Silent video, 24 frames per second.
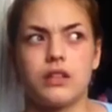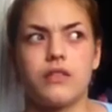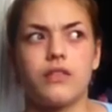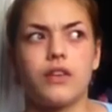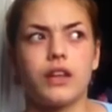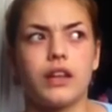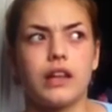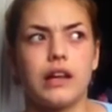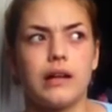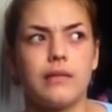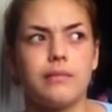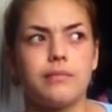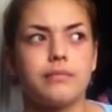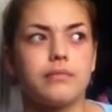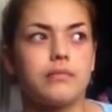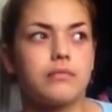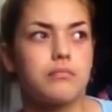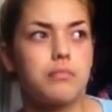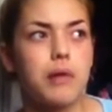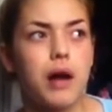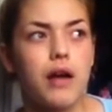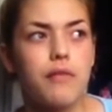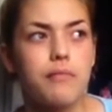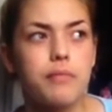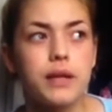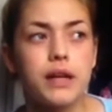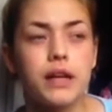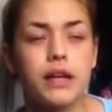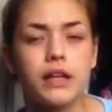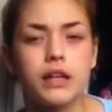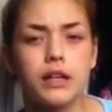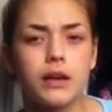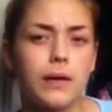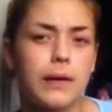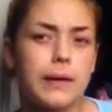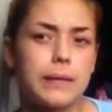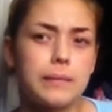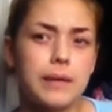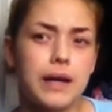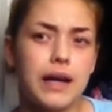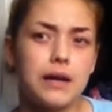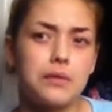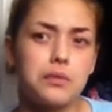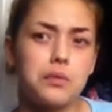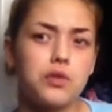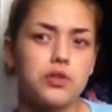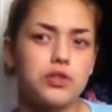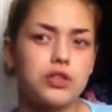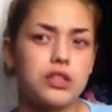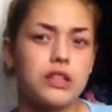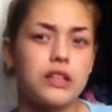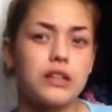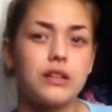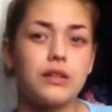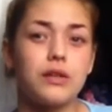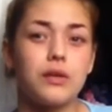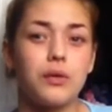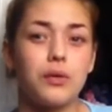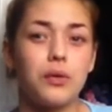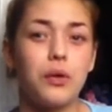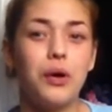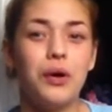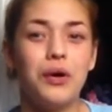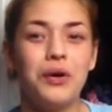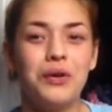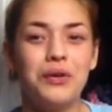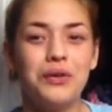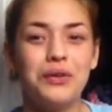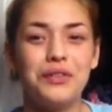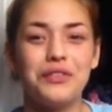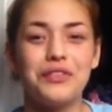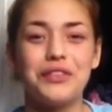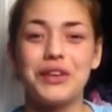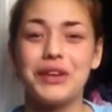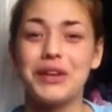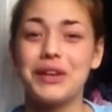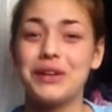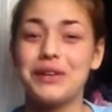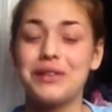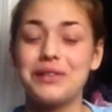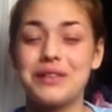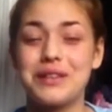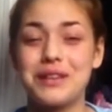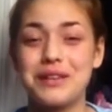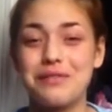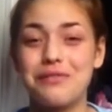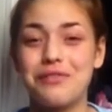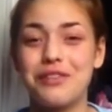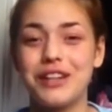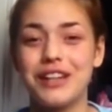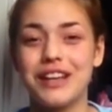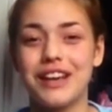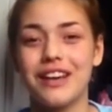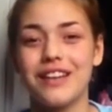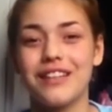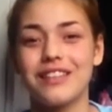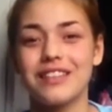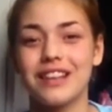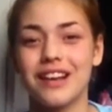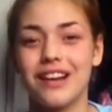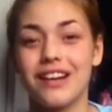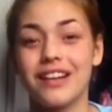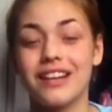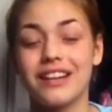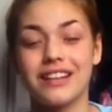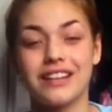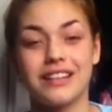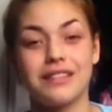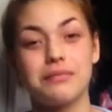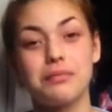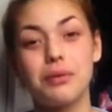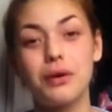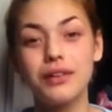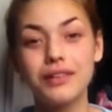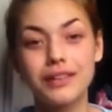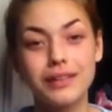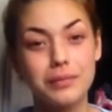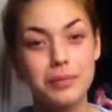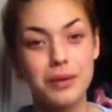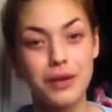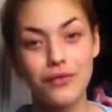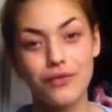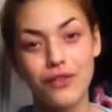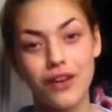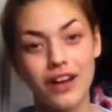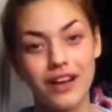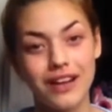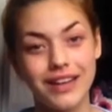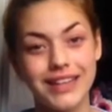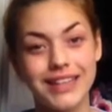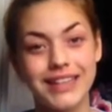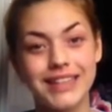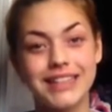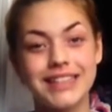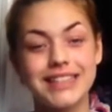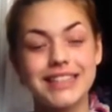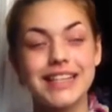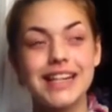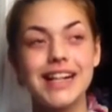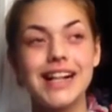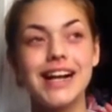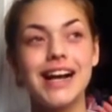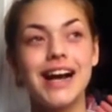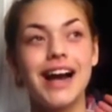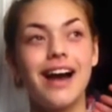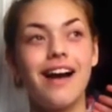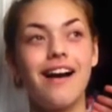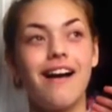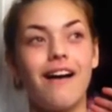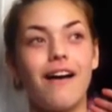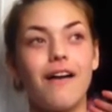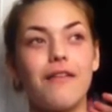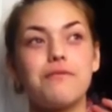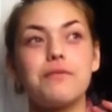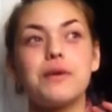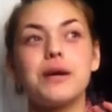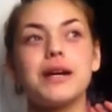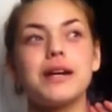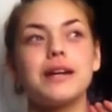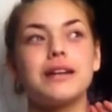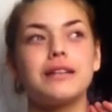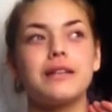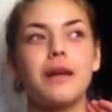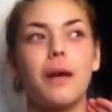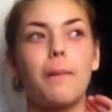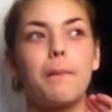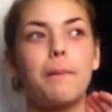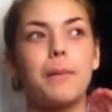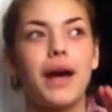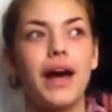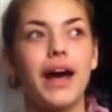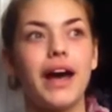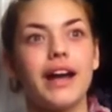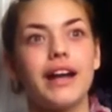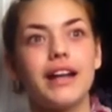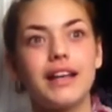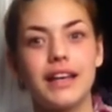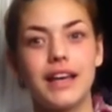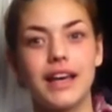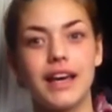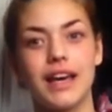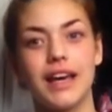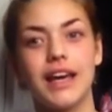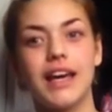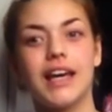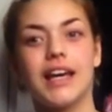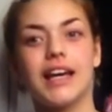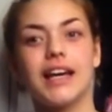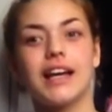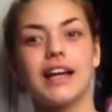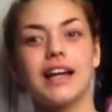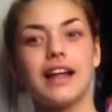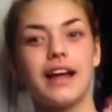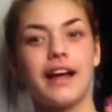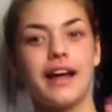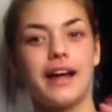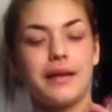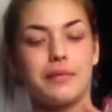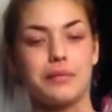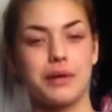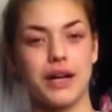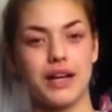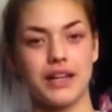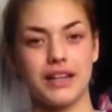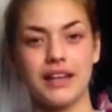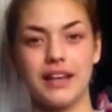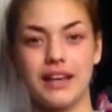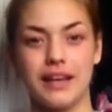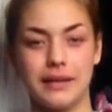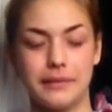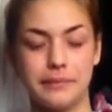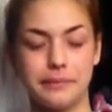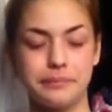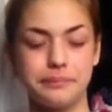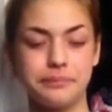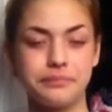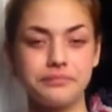like that. But I've been like going mad watching all of the YouTube videos that I can possibly find. I've been panicking and panicking.